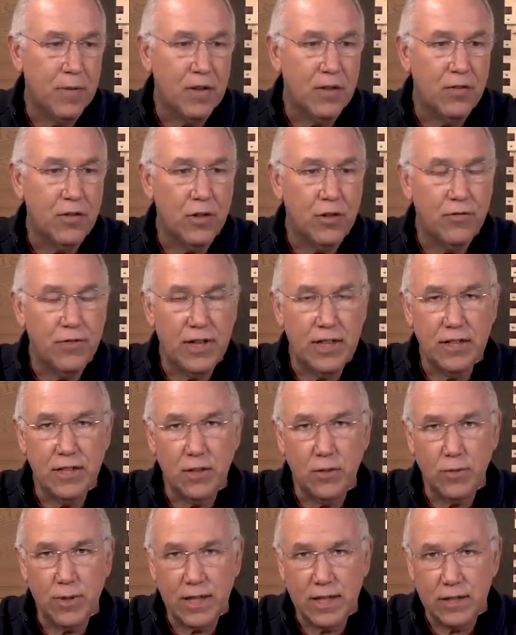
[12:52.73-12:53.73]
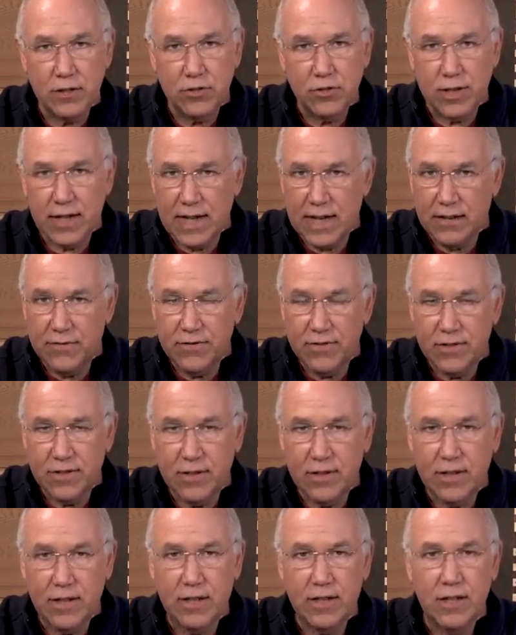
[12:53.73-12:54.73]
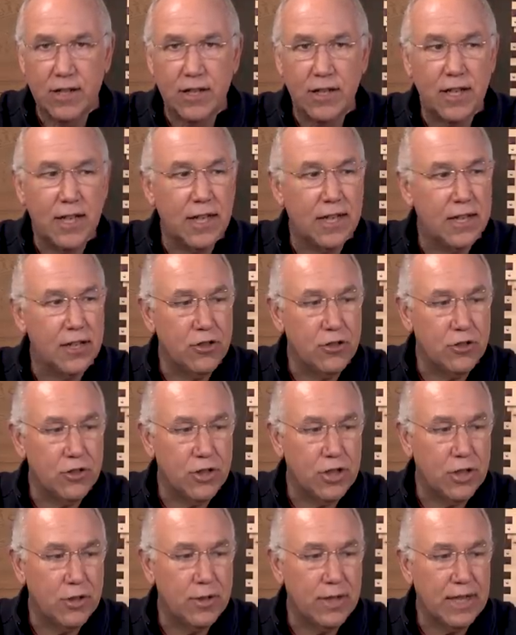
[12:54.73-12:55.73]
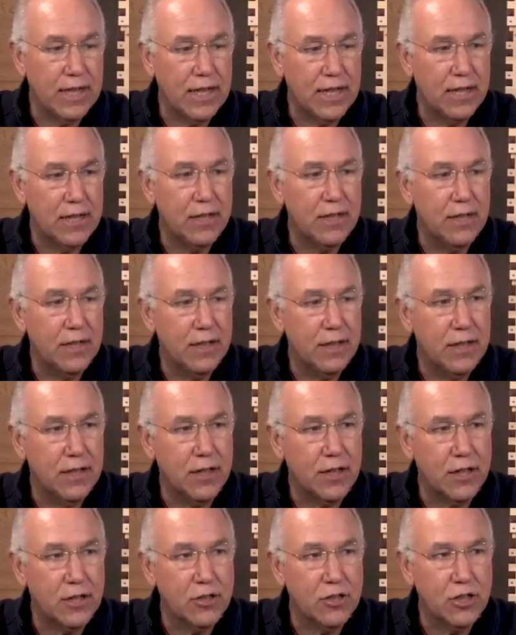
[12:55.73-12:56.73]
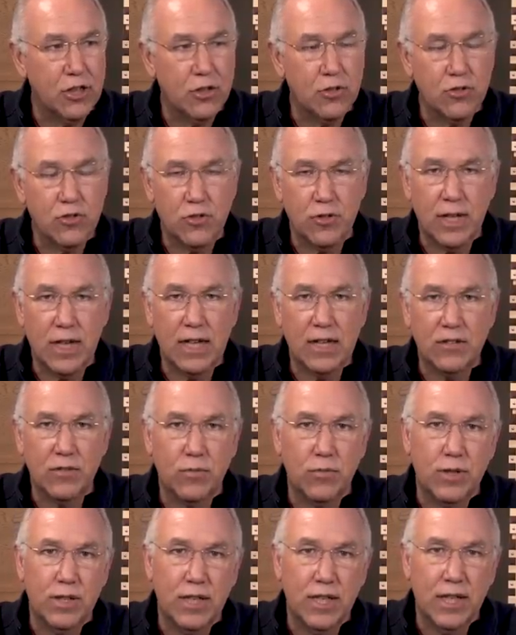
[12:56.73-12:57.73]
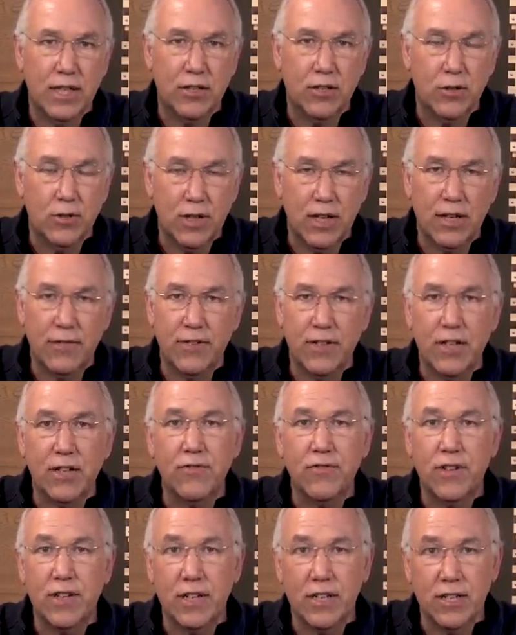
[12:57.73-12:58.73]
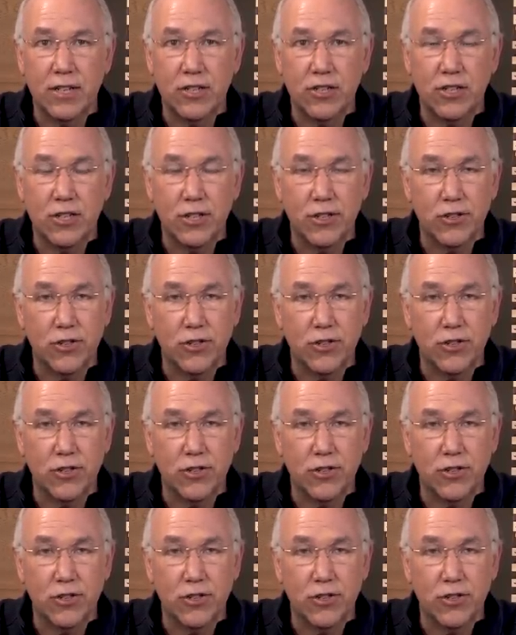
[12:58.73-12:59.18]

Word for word: So venting without drafts, uh, and then you'll know again, they're going to show stress when they don't have enough ventilation.